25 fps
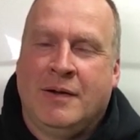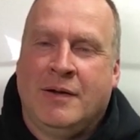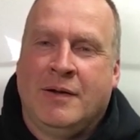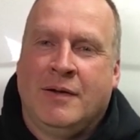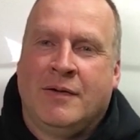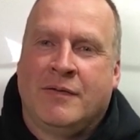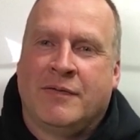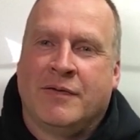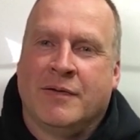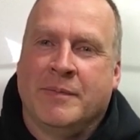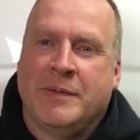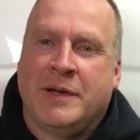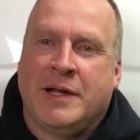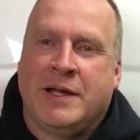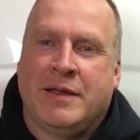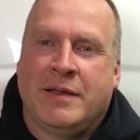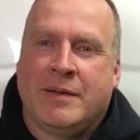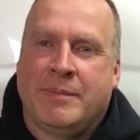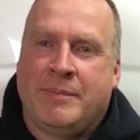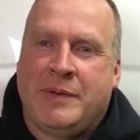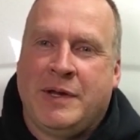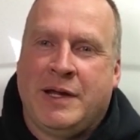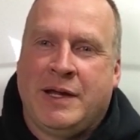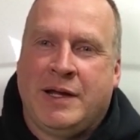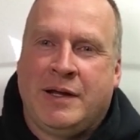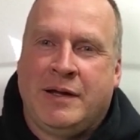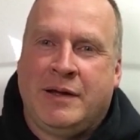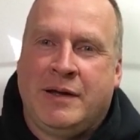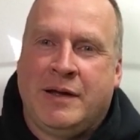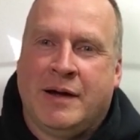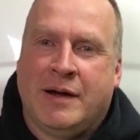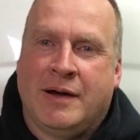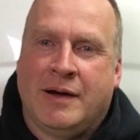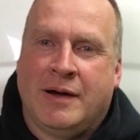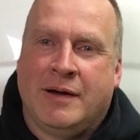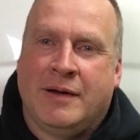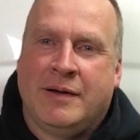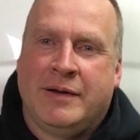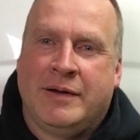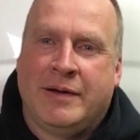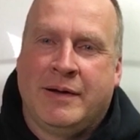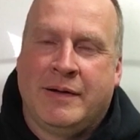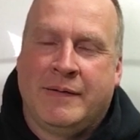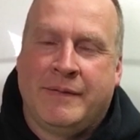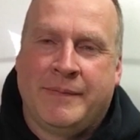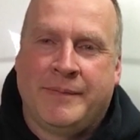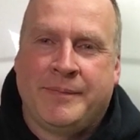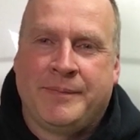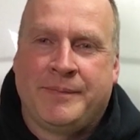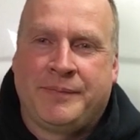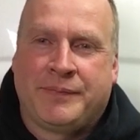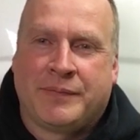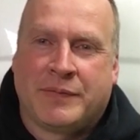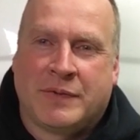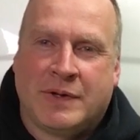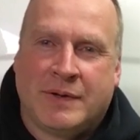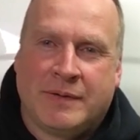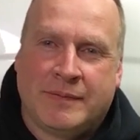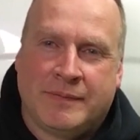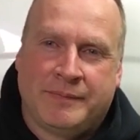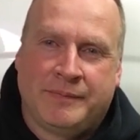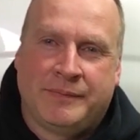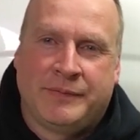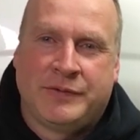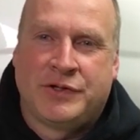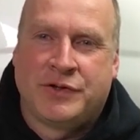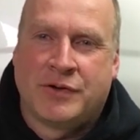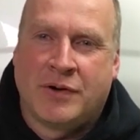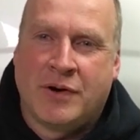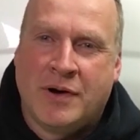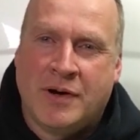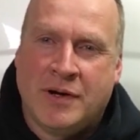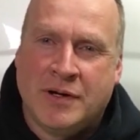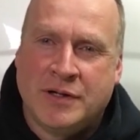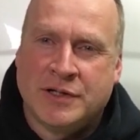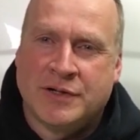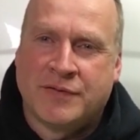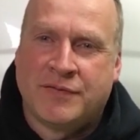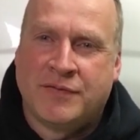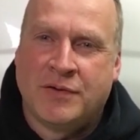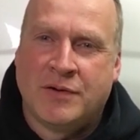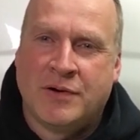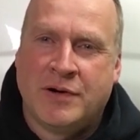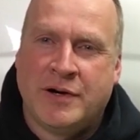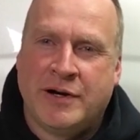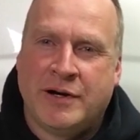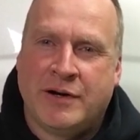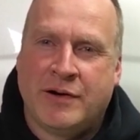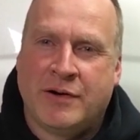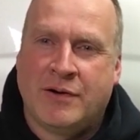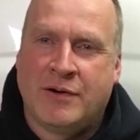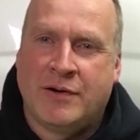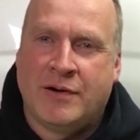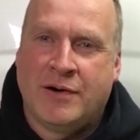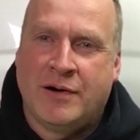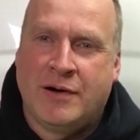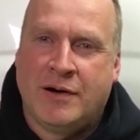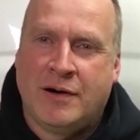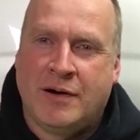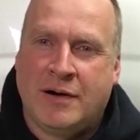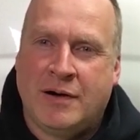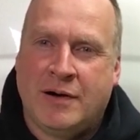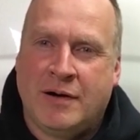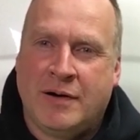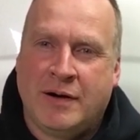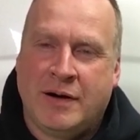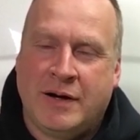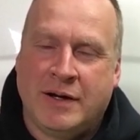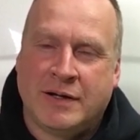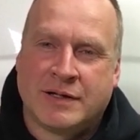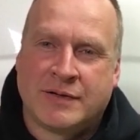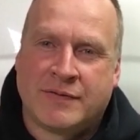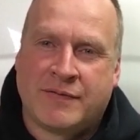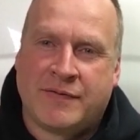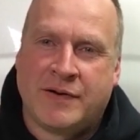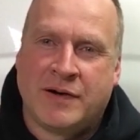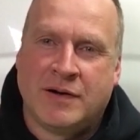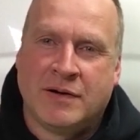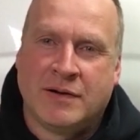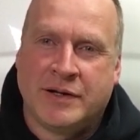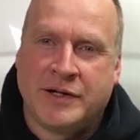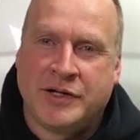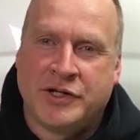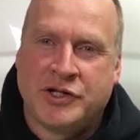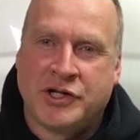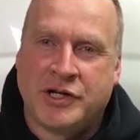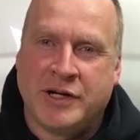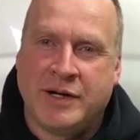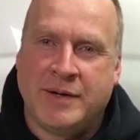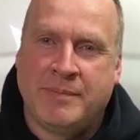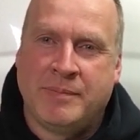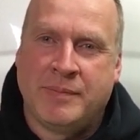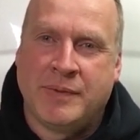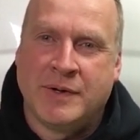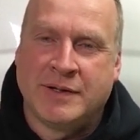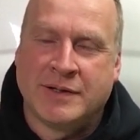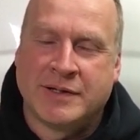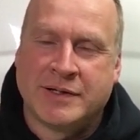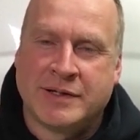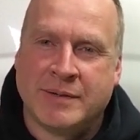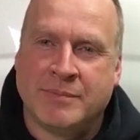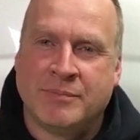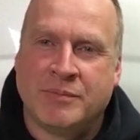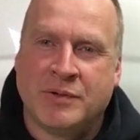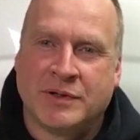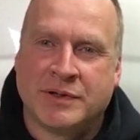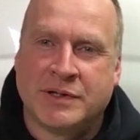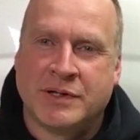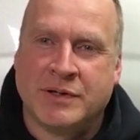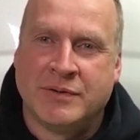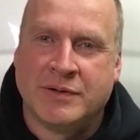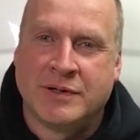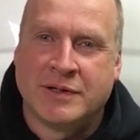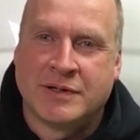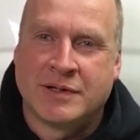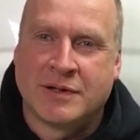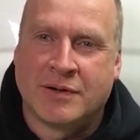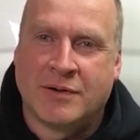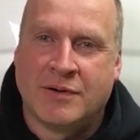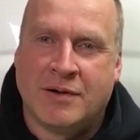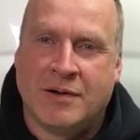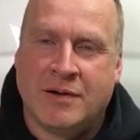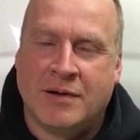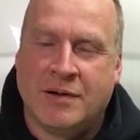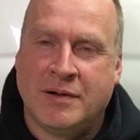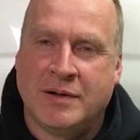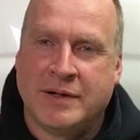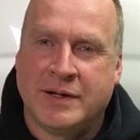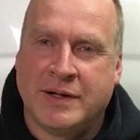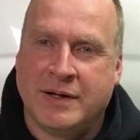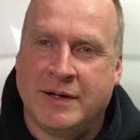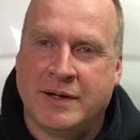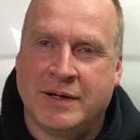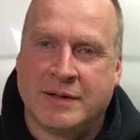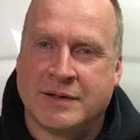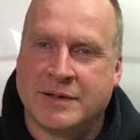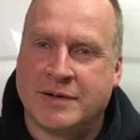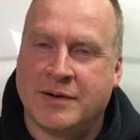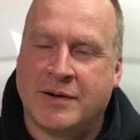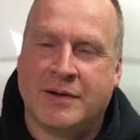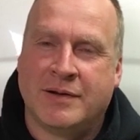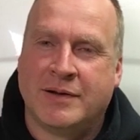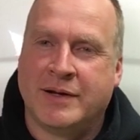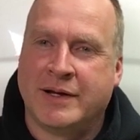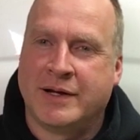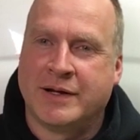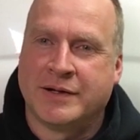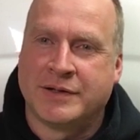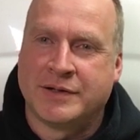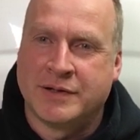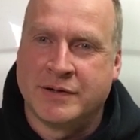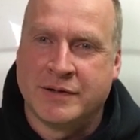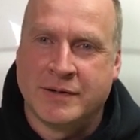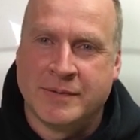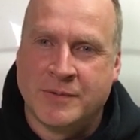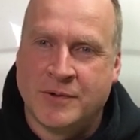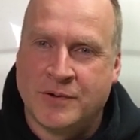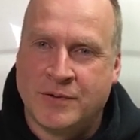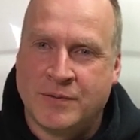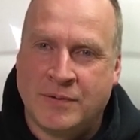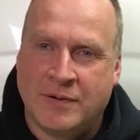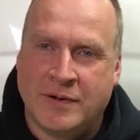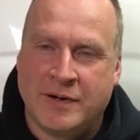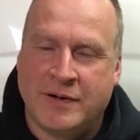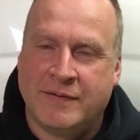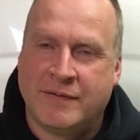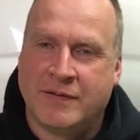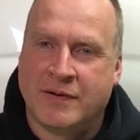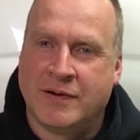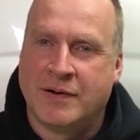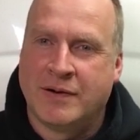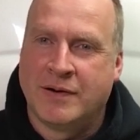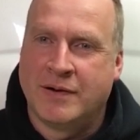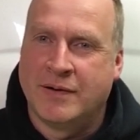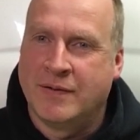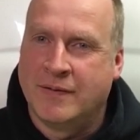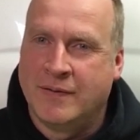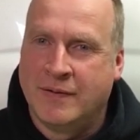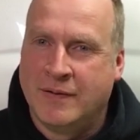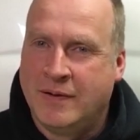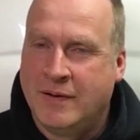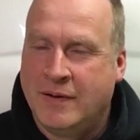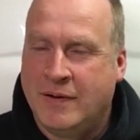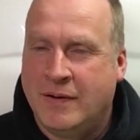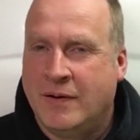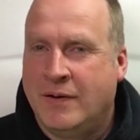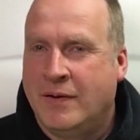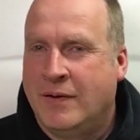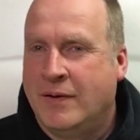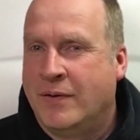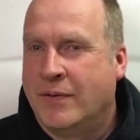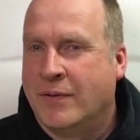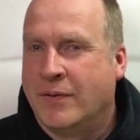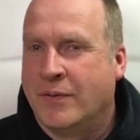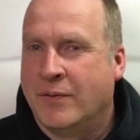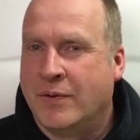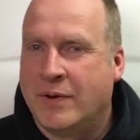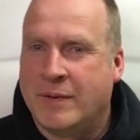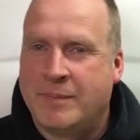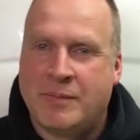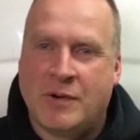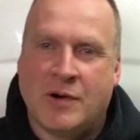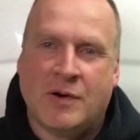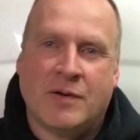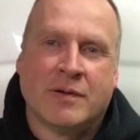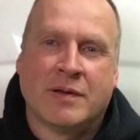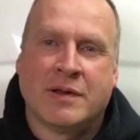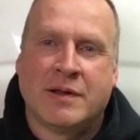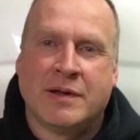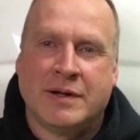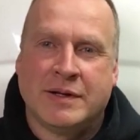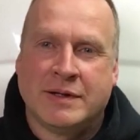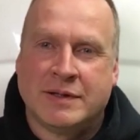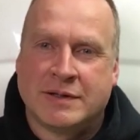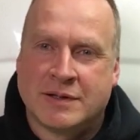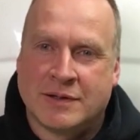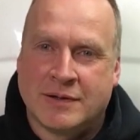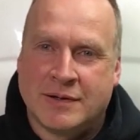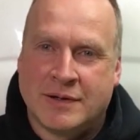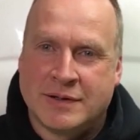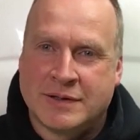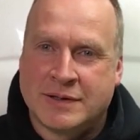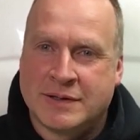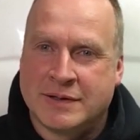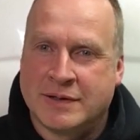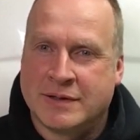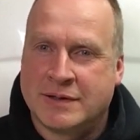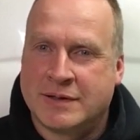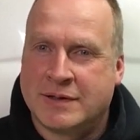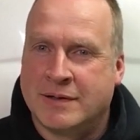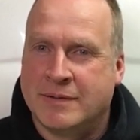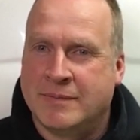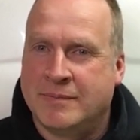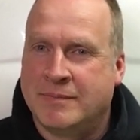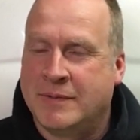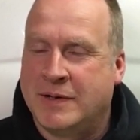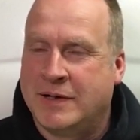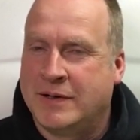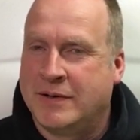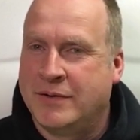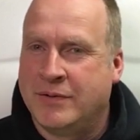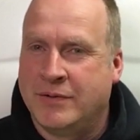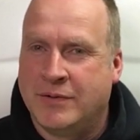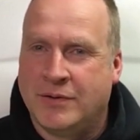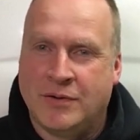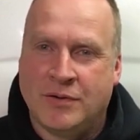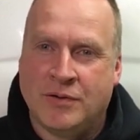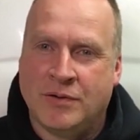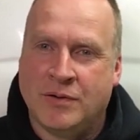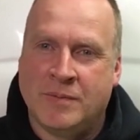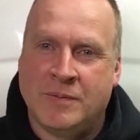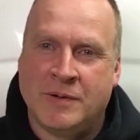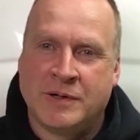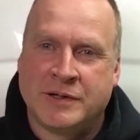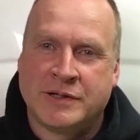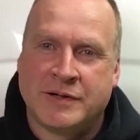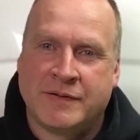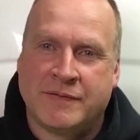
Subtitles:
For me, the big draws for it are it's fairly cheap and simple to install. It's not like a turbo where you've got to rip out the exhaust system and do a whole bunch